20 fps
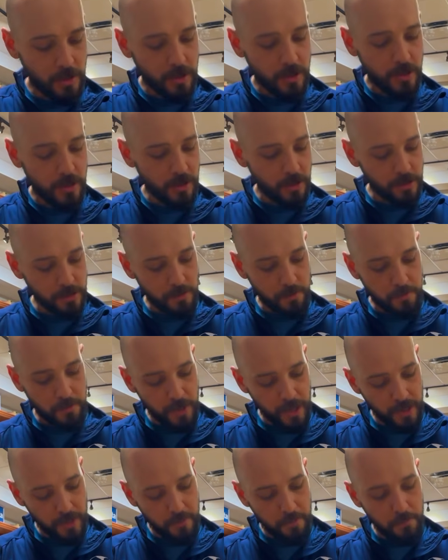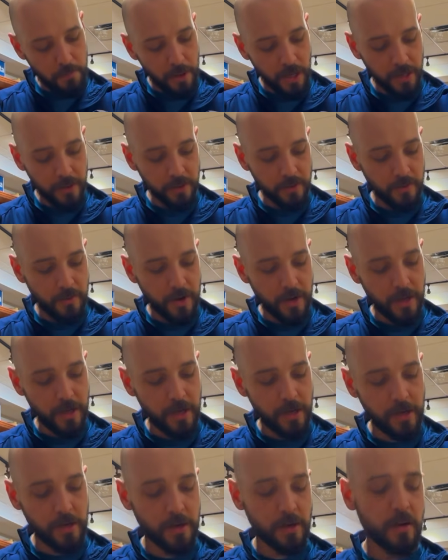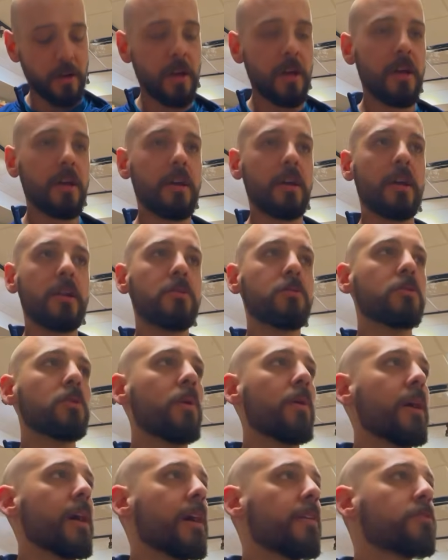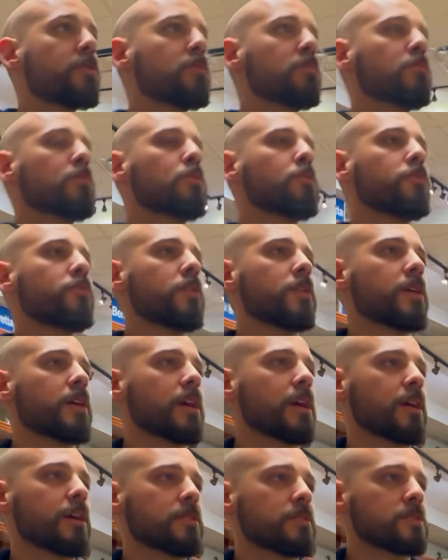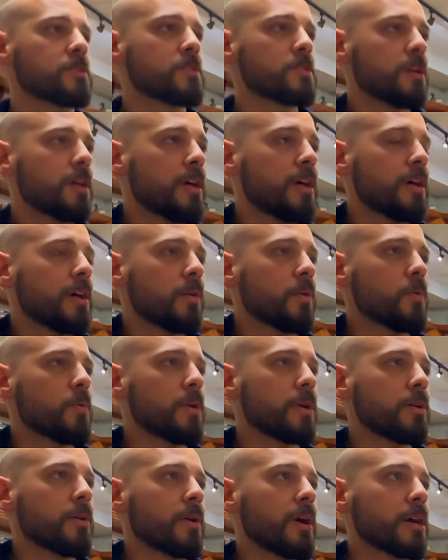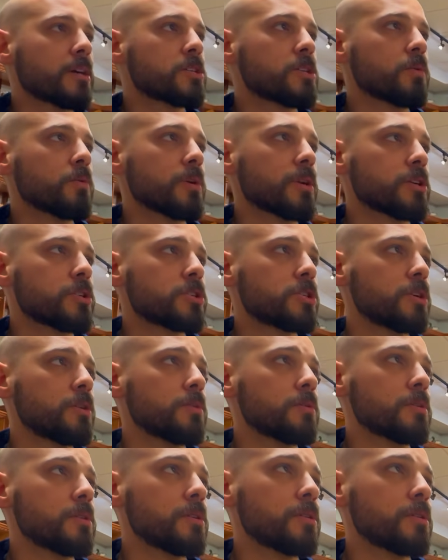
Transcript: It is a big button right here. And you don't have to move your hands when you actually want to shoot.